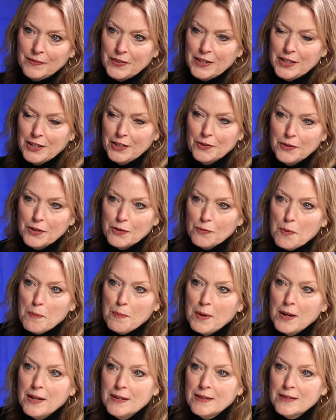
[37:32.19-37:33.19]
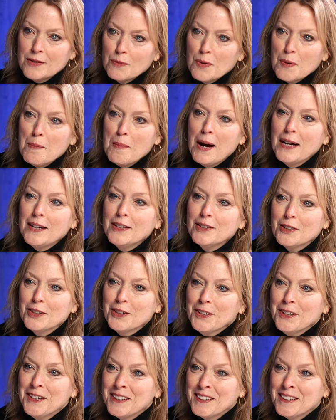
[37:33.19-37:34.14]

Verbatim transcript: you know, the rem it's a reminder.